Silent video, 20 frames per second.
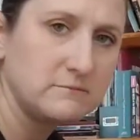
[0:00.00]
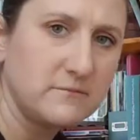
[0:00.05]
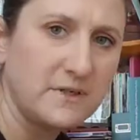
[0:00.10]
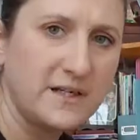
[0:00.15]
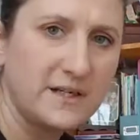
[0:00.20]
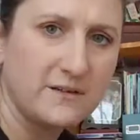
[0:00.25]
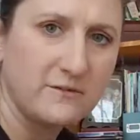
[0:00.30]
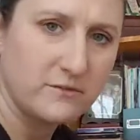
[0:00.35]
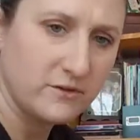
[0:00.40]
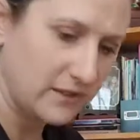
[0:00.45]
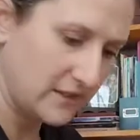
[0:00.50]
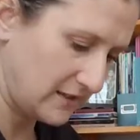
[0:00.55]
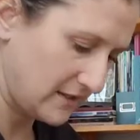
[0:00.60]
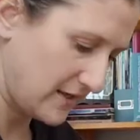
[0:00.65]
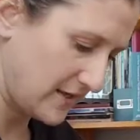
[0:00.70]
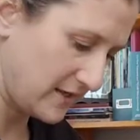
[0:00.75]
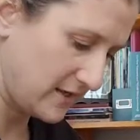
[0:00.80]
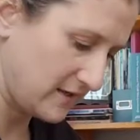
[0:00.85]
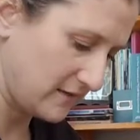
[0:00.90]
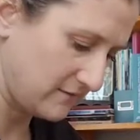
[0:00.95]
didn't really
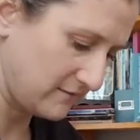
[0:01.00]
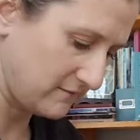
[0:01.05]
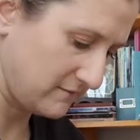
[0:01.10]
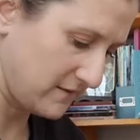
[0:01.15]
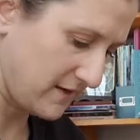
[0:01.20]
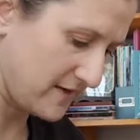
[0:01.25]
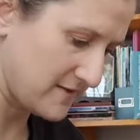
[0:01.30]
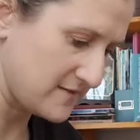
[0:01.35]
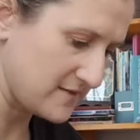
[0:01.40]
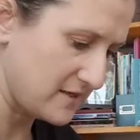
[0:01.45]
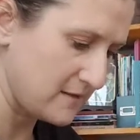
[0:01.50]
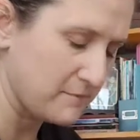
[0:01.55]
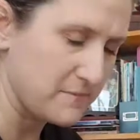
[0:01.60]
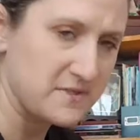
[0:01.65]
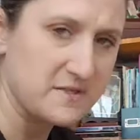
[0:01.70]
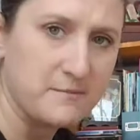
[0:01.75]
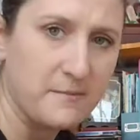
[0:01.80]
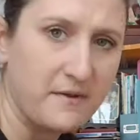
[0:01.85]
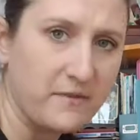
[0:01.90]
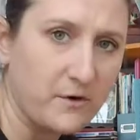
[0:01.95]
like and I skimmed
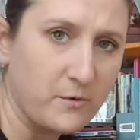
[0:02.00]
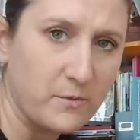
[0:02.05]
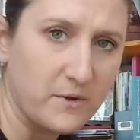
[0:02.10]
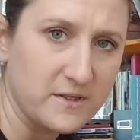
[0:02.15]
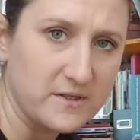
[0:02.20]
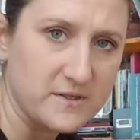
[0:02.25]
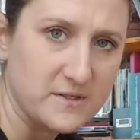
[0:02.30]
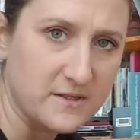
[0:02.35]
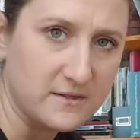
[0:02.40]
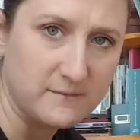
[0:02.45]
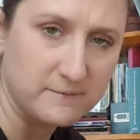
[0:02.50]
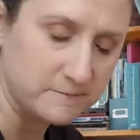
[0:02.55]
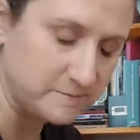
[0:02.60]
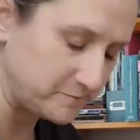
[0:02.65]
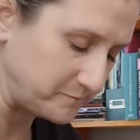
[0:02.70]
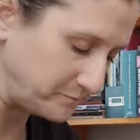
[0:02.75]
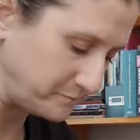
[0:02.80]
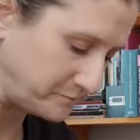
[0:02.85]
some other ones and